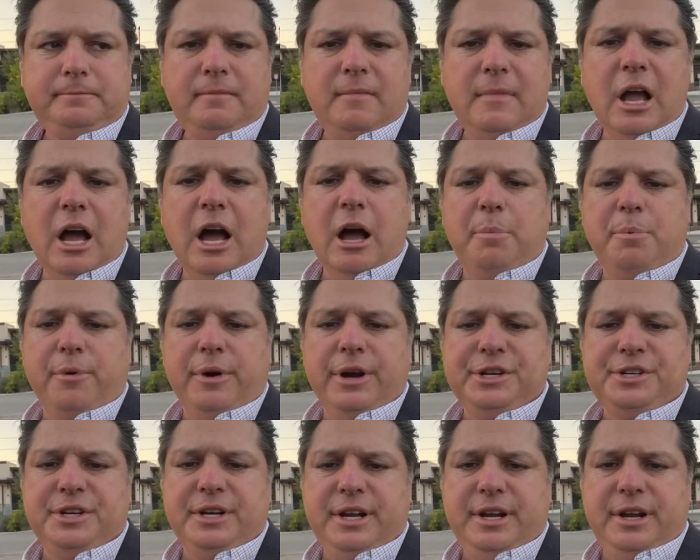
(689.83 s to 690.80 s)

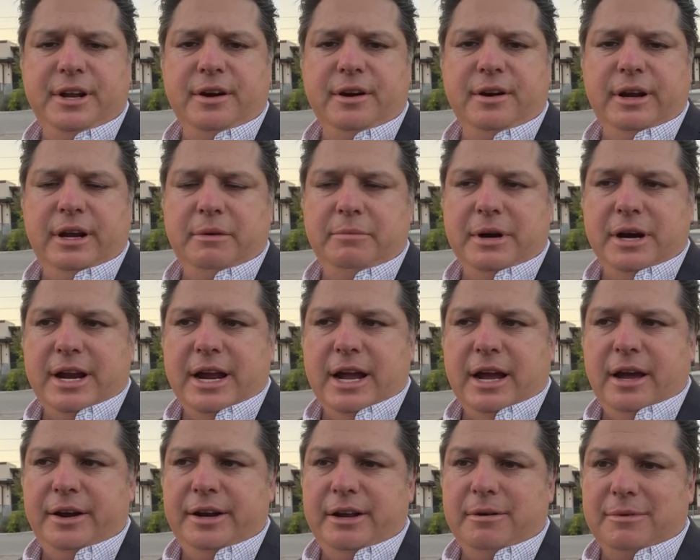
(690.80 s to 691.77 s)
operation here in Bexar
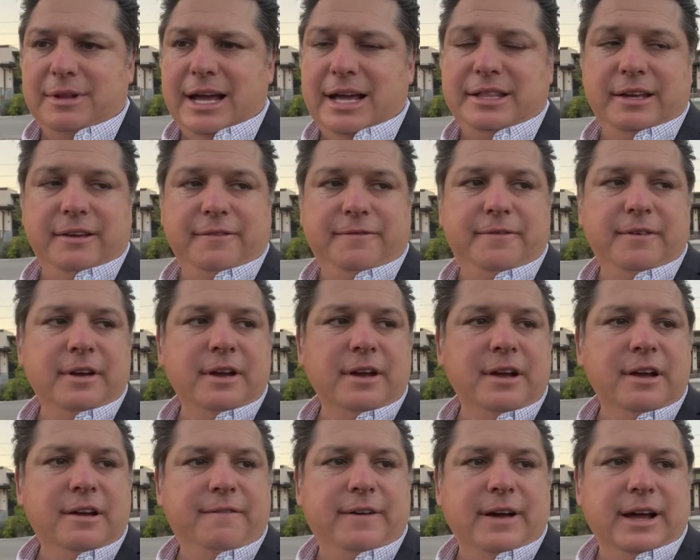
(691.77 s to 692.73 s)
County. I'm glad they've
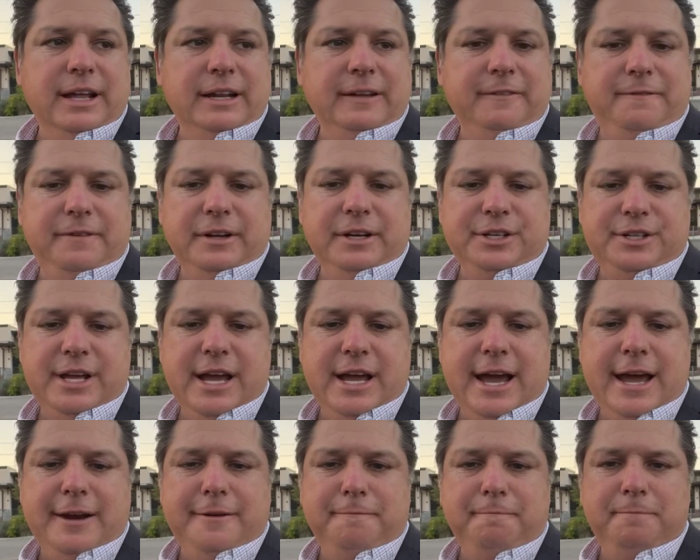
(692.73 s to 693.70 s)
finally finished
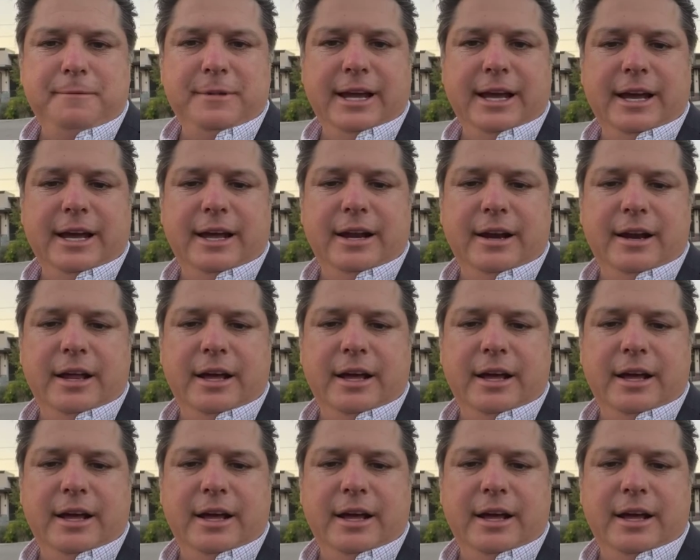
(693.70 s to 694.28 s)
that. And,